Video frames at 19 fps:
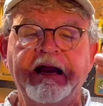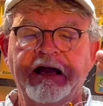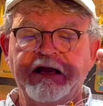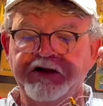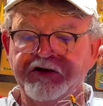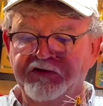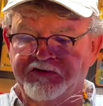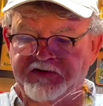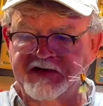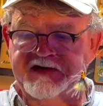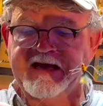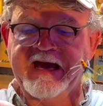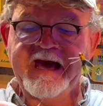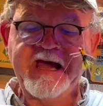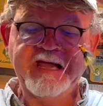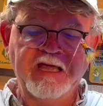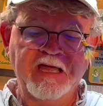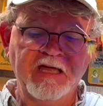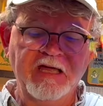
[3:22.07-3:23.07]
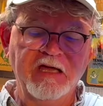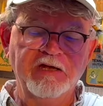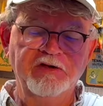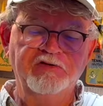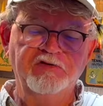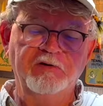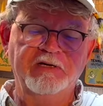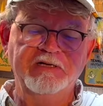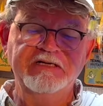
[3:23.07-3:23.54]
and use the tag end
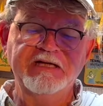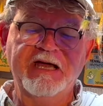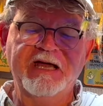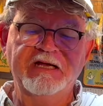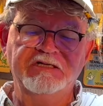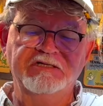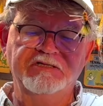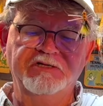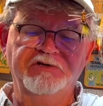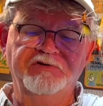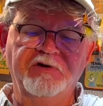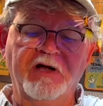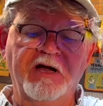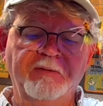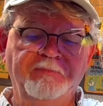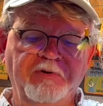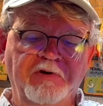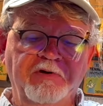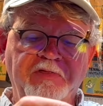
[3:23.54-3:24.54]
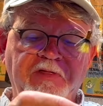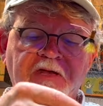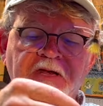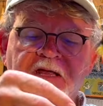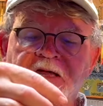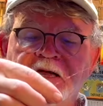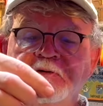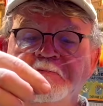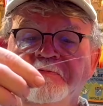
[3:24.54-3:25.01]
to attach the dropper, the
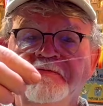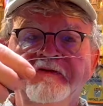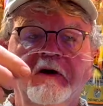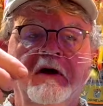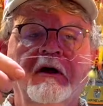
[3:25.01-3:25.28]
nymph,